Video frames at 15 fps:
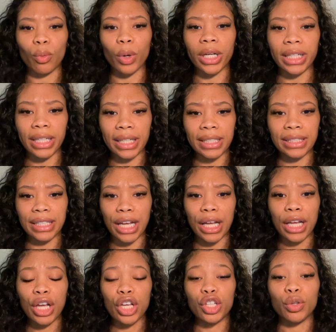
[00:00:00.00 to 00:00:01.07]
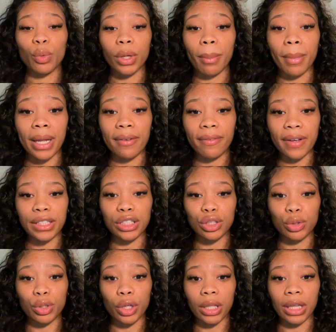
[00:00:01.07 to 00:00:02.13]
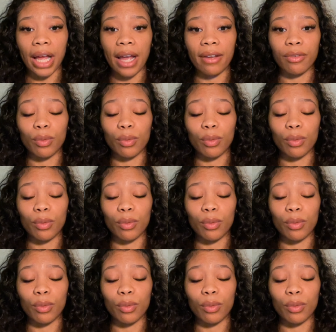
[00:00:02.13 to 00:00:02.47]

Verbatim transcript: what it is that you want to manifest into your life,